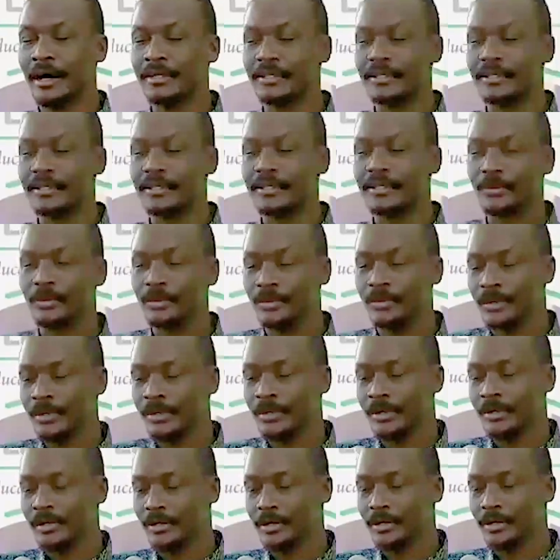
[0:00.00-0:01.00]
So
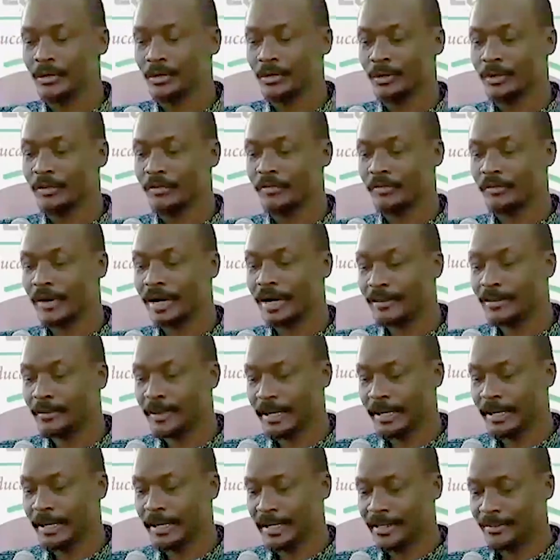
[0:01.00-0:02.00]
you
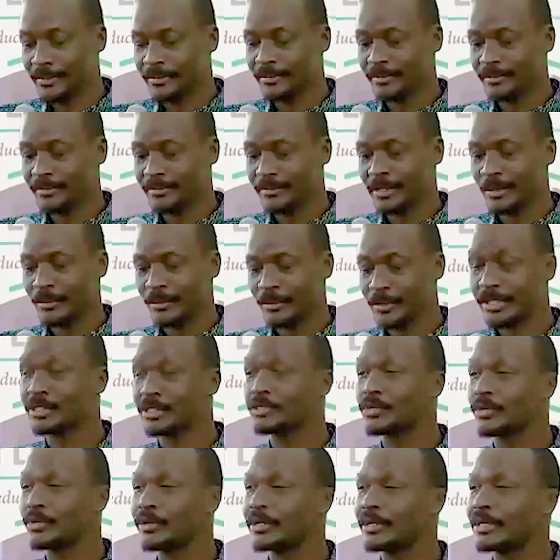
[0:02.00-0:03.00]
will find my name
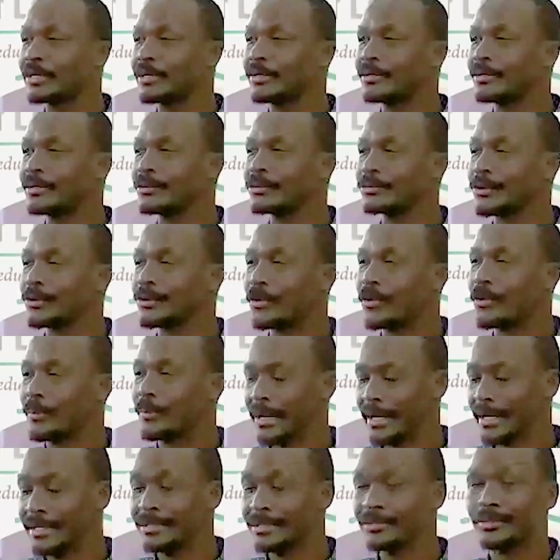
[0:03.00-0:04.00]
sounding John Osogo
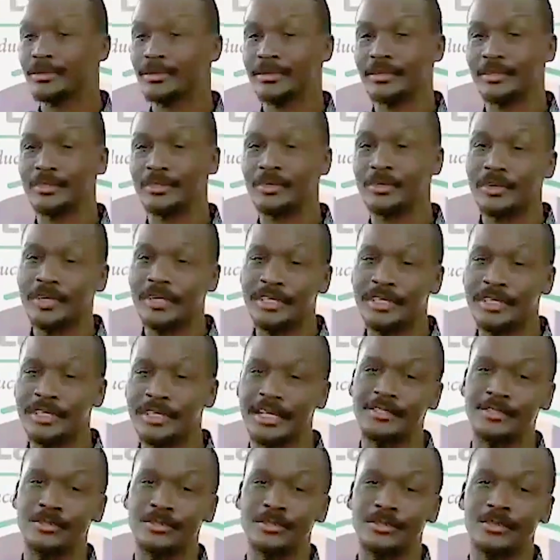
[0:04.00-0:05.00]
Ambani. So the
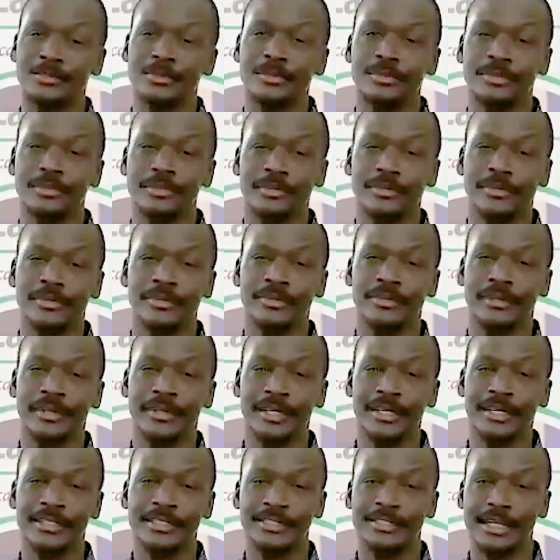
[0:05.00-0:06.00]
John tells you
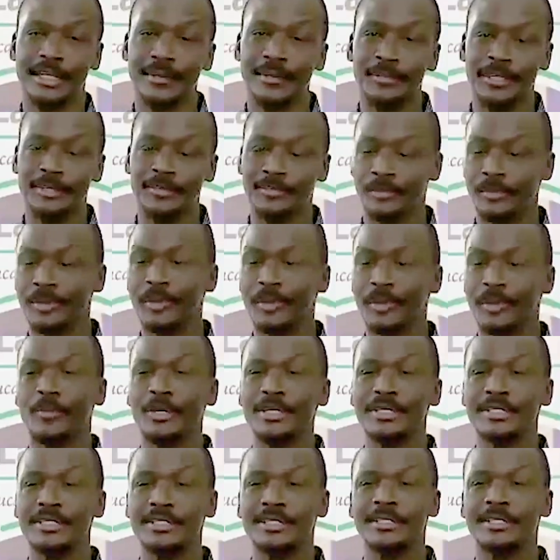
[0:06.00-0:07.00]
there's something
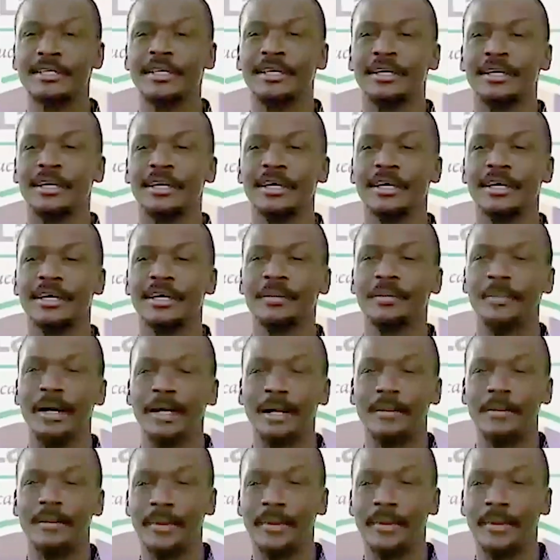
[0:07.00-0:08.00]
from the West,
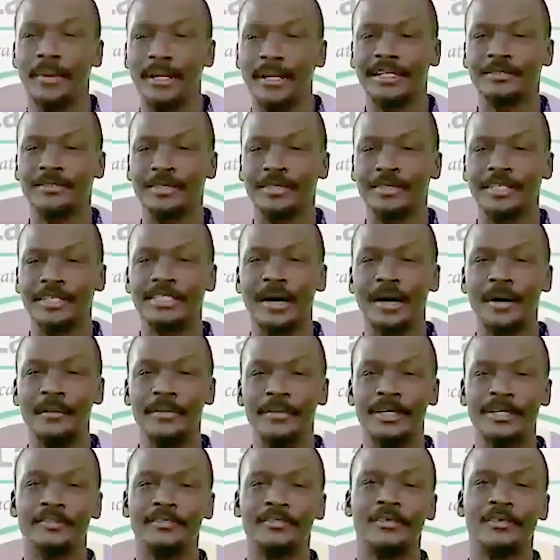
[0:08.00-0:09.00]
but Ambani tells you
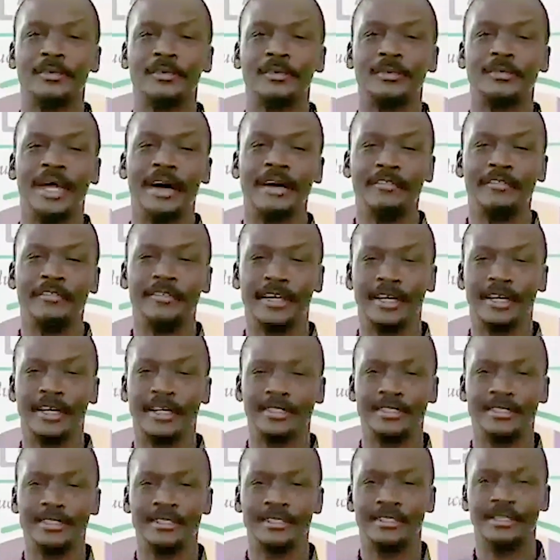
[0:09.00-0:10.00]
there's something from the
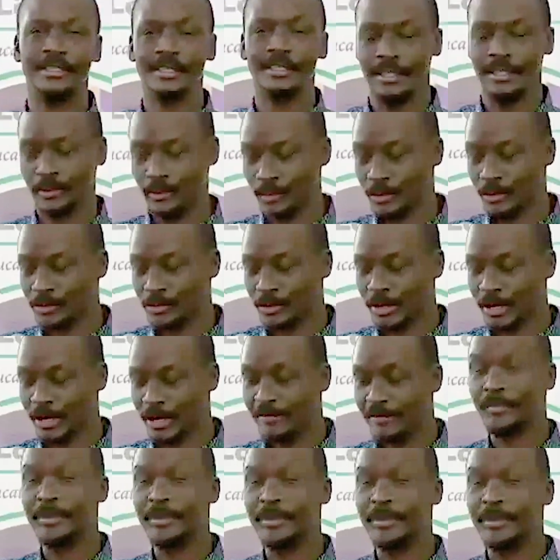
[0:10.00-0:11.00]
Africans. We
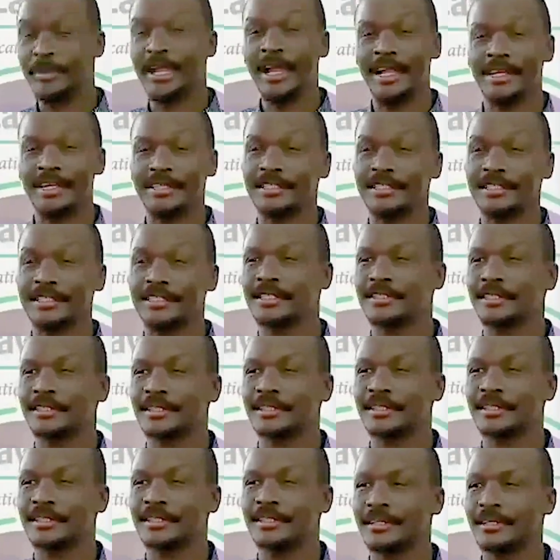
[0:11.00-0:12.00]
also have Abdallahs,
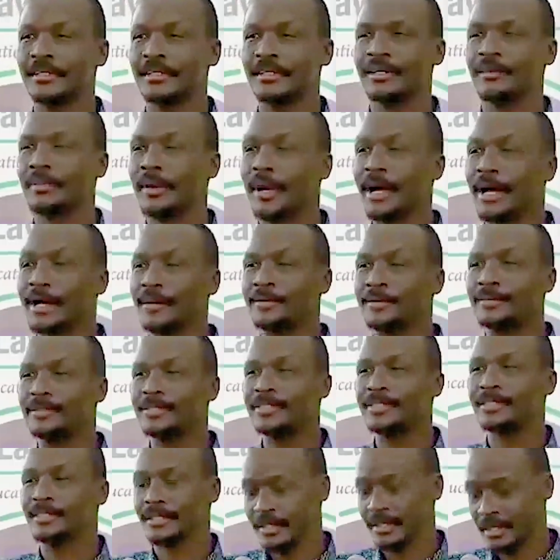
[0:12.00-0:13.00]
isn't it?
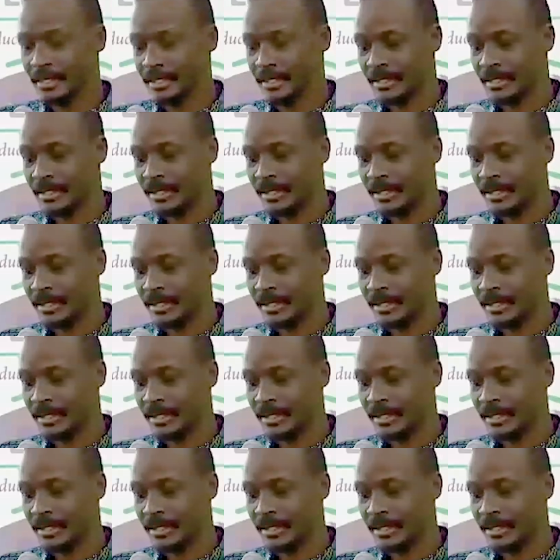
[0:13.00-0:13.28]
Ibrahims,